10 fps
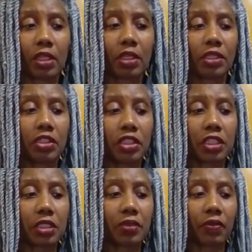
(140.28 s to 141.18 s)

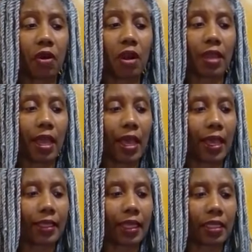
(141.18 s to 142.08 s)
congestive heart,
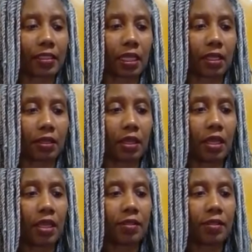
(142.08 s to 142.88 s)
hi Isaiah,